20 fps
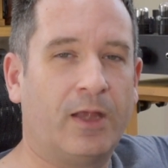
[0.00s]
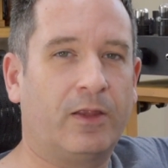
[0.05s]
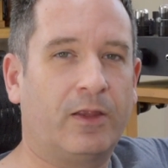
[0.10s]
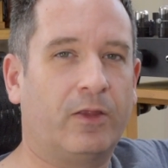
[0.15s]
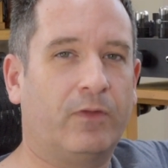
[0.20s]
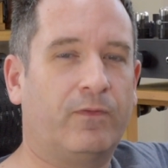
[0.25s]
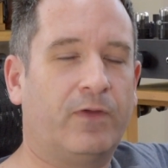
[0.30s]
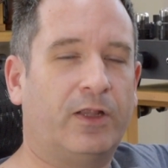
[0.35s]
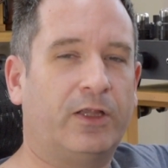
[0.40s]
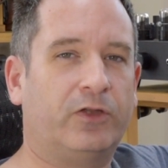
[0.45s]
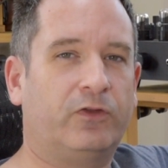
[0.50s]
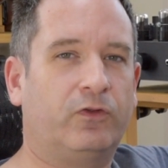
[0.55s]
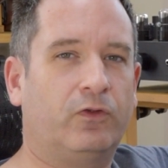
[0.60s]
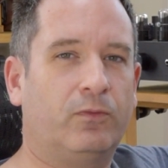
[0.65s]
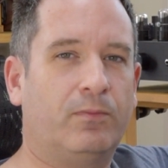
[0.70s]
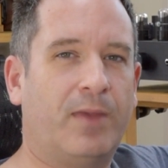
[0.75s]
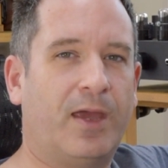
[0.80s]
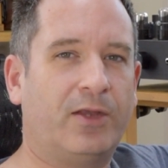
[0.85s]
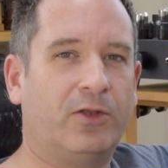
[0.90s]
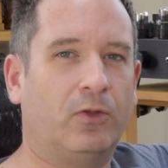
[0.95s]
Now, the Valley
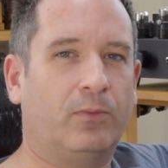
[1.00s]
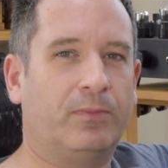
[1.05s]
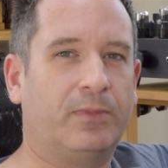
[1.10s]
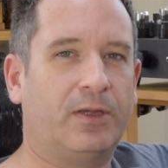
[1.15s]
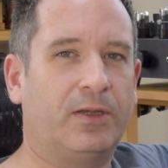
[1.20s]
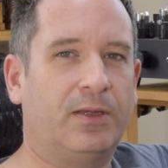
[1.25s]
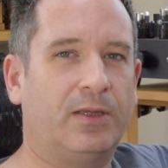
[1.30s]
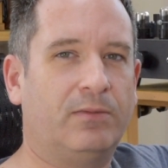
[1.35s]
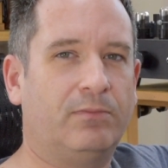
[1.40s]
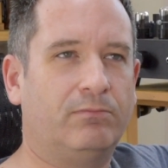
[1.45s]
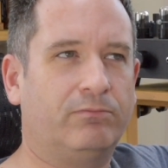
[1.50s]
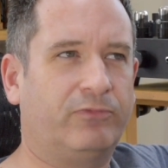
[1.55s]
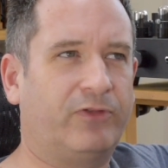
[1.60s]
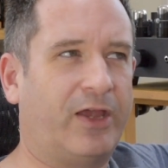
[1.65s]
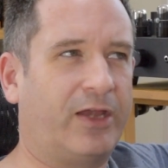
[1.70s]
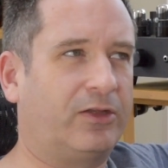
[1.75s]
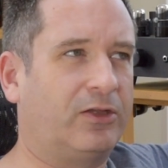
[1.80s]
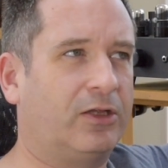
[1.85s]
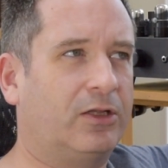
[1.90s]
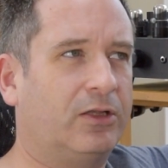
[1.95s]
2 may not be
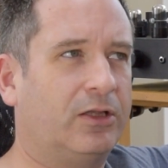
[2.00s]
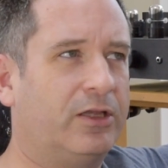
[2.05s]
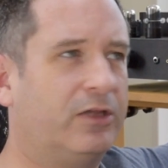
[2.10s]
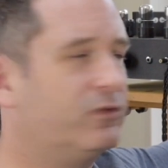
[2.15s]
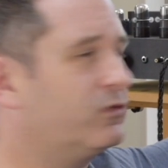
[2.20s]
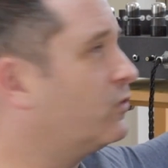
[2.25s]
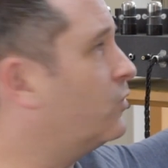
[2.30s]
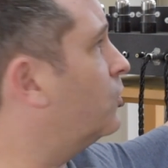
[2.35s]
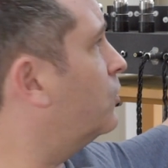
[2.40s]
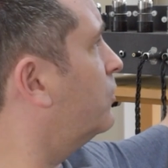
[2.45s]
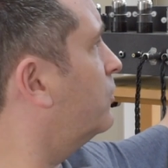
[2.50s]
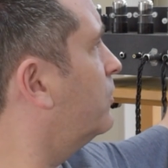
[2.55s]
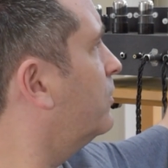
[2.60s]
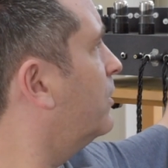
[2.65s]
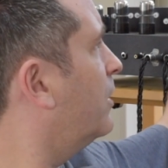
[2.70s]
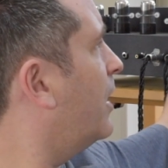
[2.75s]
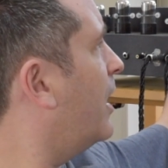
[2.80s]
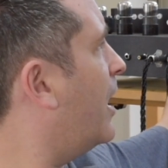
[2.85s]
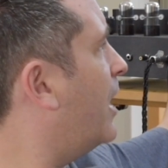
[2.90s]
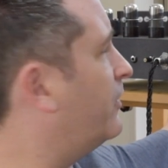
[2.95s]
technically as good
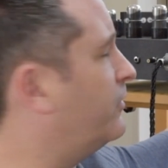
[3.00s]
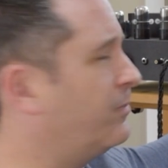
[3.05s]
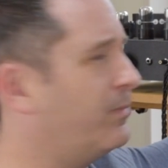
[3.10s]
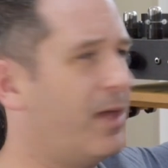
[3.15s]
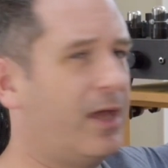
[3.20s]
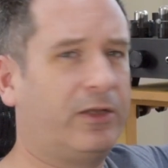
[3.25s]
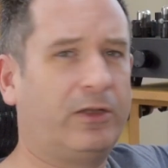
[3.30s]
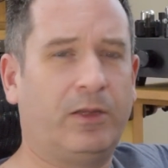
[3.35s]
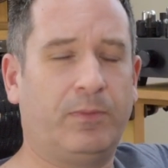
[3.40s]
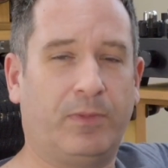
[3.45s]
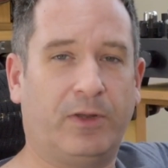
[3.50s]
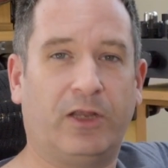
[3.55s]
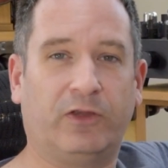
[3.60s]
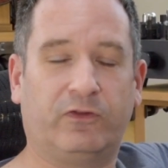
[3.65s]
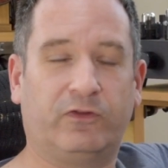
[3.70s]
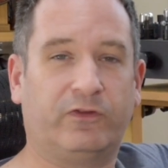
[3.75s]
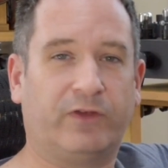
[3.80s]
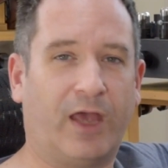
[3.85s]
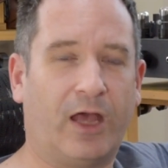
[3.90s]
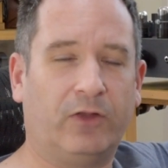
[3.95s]
as a Magni, but
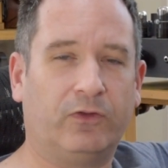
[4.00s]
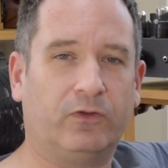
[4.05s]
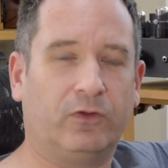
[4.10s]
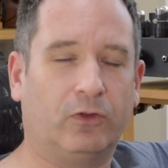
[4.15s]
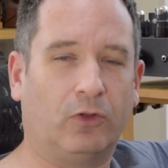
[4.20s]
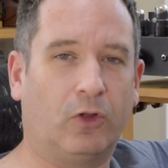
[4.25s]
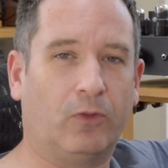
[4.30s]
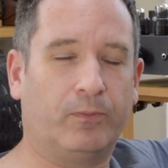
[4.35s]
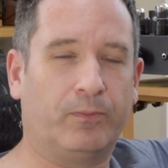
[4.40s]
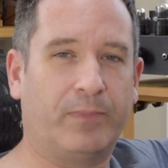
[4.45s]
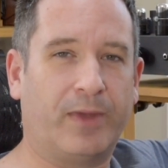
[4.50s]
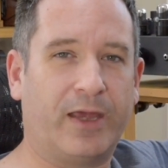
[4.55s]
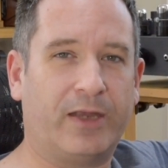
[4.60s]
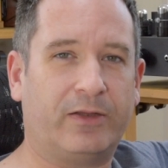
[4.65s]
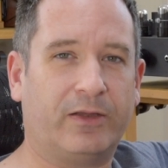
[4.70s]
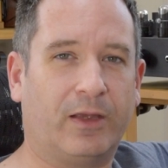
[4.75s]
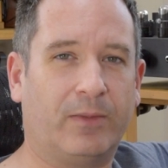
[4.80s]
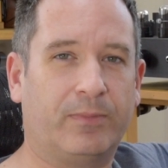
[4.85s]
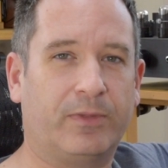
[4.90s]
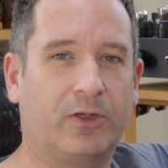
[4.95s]
it sounds a lot
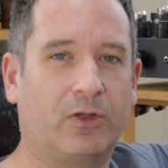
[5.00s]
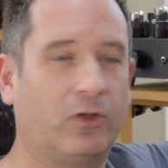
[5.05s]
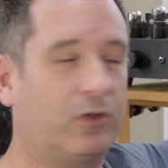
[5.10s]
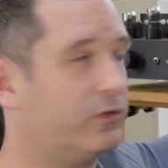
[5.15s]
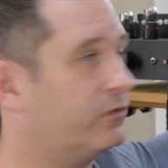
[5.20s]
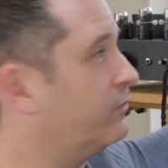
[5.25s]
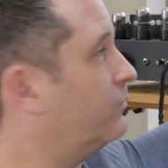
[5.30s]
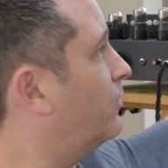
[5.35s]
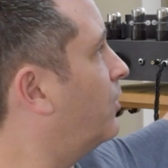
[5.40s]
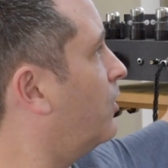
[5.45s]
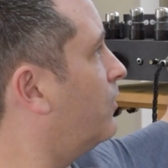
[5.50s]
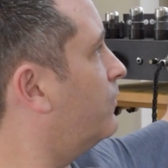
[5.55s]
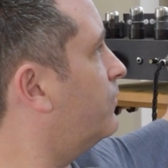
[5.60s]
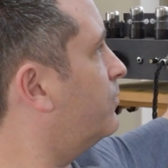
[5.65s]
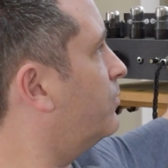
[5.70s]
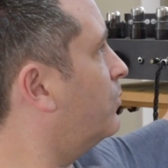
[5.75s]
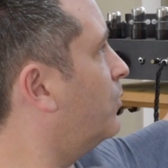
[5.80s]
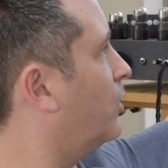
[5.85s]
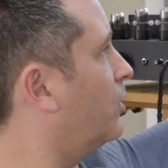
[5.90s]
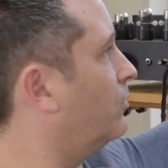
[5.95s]
better because of,
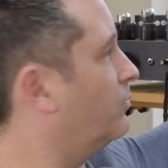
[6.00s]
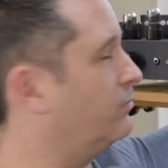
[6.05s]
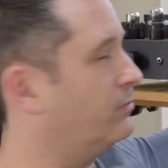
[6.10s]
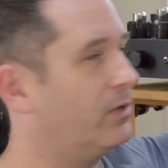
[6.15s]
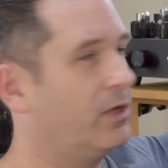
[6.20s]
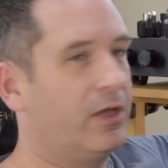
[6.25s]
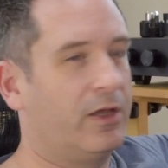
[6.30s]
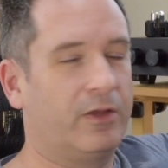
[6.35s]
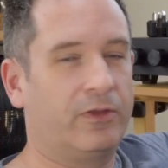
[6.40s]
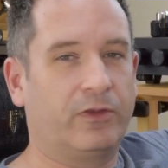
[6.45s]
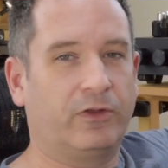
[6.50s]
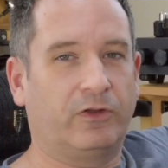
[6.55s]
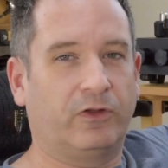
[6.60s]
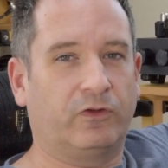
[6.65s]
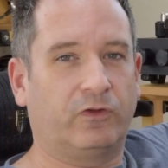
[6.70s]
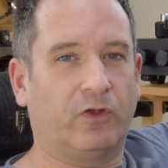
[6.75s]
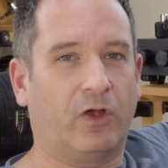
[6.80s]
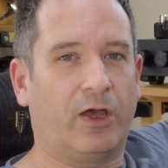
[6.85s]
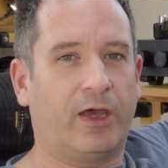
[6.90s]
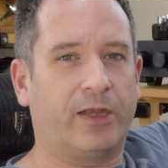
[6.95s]
well, the
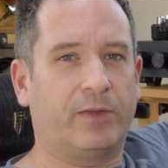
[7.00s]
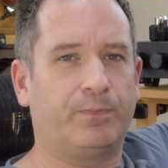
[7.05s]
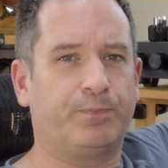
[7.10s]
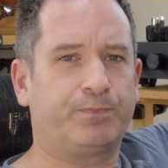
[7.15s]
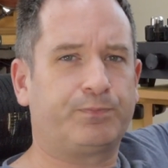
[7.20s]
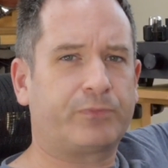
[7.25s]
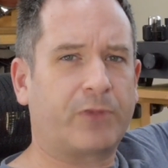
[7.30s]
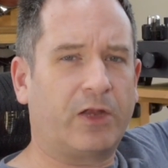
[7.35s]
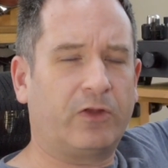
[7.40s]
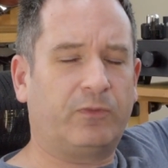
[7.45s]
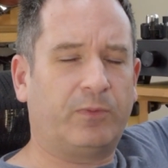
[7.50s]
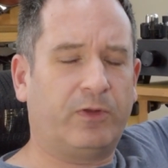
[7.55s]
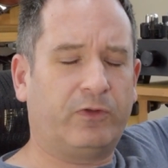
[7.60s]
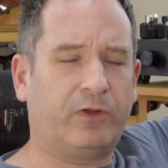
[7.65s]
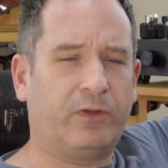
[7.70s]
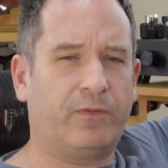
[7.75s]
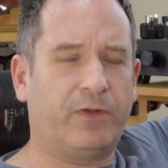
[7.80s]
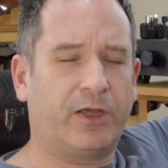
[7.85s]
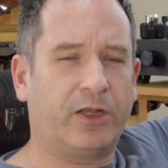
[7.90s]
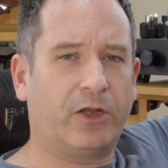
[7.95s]
design. And
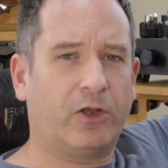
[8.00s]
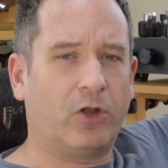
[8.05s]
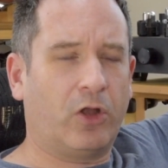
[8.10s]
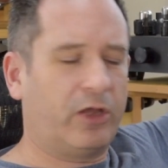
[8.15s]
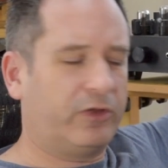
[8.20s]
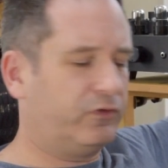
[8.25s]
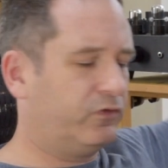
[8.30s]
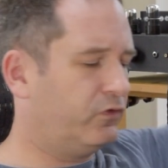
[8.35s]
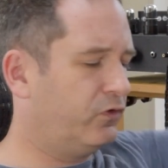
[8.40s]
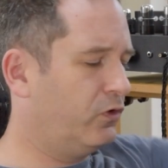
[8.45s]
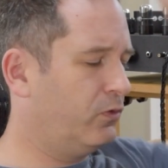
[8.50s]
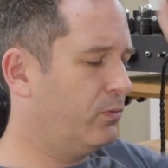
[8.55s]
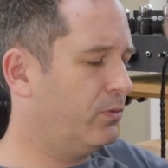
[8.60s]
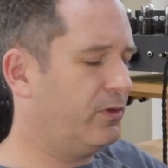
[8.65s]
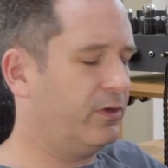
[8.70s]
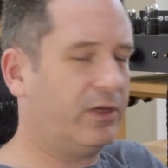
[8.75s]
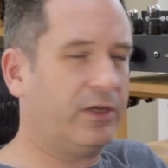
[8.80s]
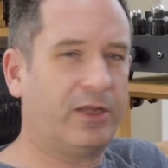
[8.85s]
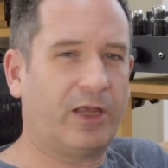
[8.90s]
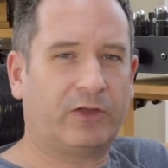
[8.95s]
especially if you get a nice tube
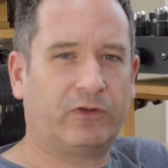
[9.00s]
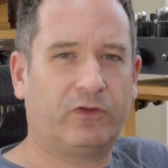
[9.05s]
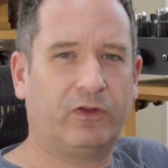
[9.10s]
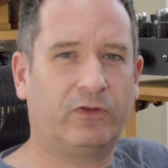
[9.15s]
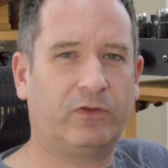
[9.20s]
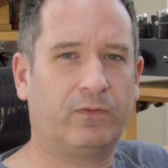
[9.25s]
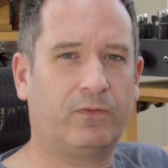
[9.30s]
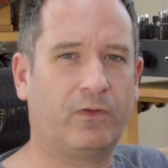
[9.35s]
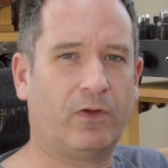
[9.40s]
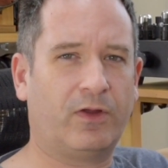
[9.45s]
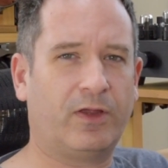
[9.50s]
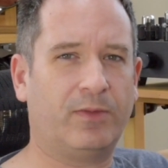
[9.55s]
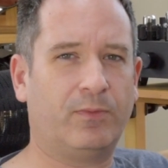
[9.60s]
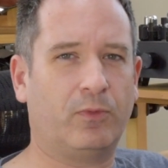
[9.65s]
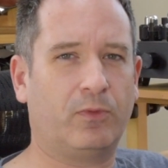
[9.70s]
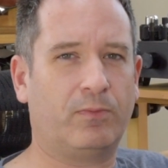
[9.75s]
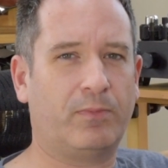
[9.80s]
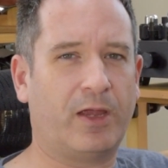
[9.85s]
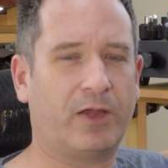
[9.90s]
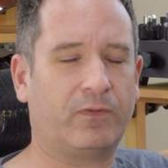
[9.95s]
with it, it actually
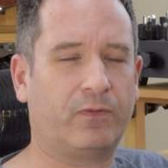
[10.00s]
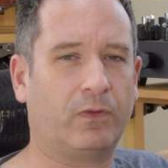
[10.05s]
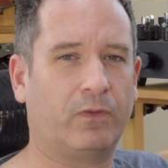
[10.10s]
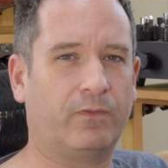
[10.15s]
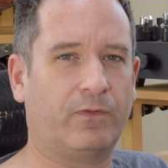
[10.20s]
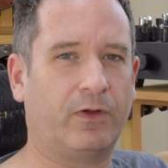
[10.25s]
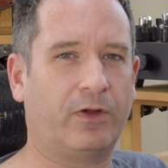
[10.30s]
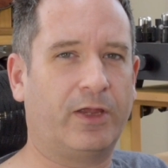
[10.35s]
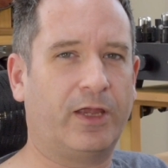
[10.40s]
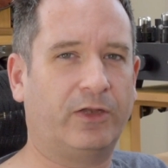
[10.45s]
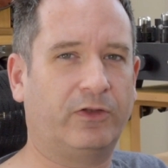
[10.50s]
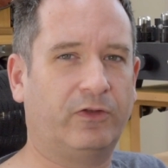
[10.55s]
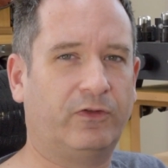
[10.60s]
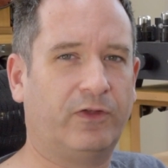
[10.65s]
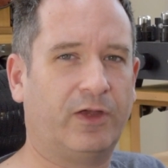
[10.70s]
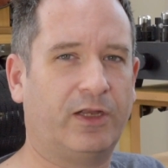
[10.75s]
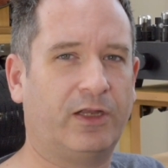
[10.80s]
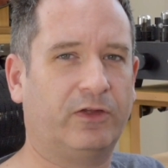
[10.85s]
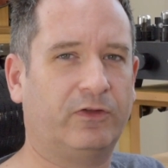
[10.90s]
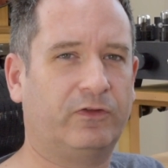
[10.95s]
would make for a very
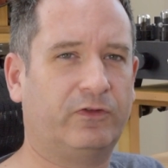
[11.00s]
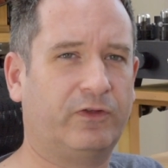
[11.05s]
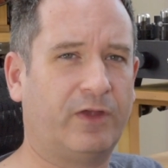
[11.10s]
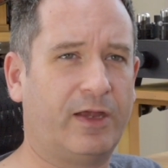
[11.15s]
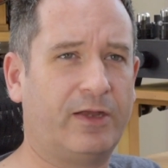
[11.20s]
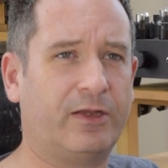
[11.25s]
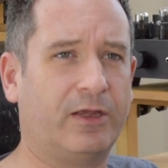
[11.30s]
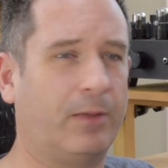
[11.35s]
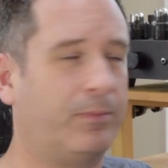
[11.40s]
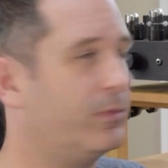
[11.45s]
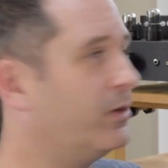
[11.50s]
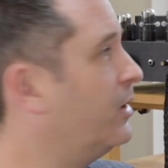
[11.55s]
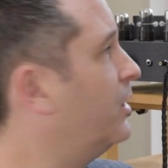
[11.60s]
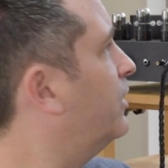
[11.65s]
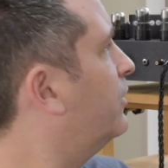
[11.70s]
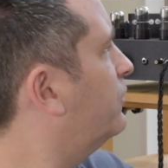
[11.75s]
entertaining setup.